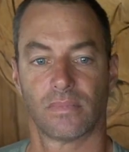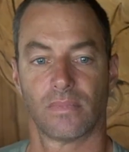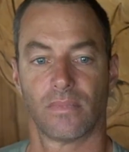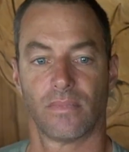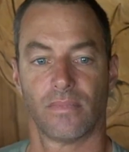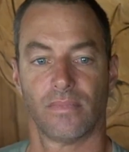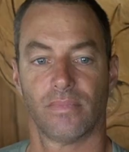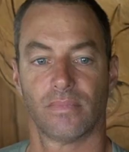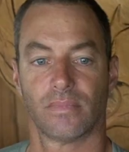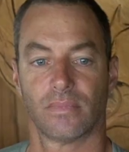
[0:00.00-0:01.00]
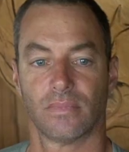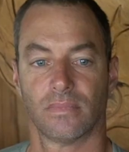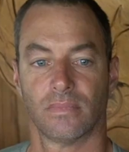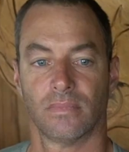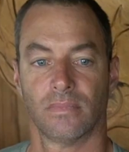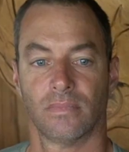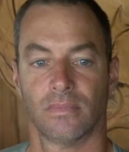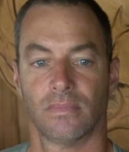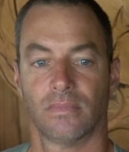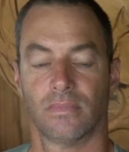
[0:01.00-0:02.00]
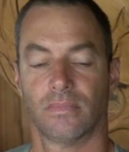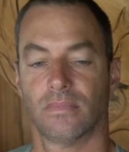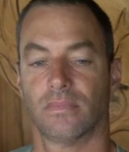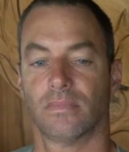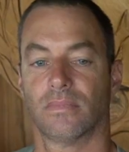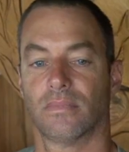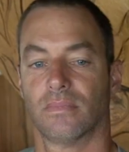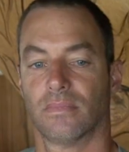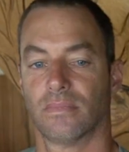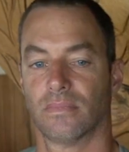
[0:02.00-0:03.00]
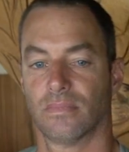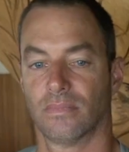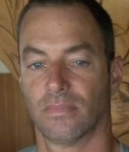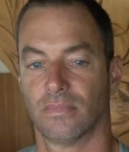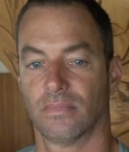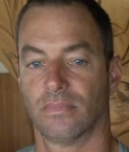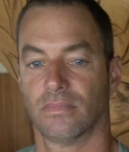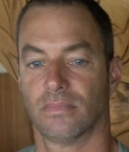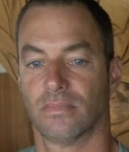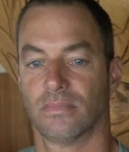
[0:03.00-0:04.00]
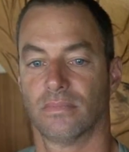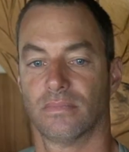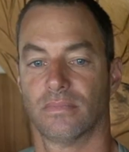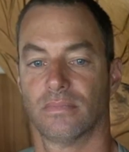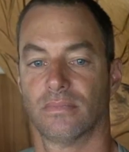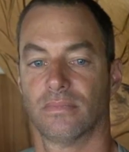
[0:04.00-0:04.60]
(silent)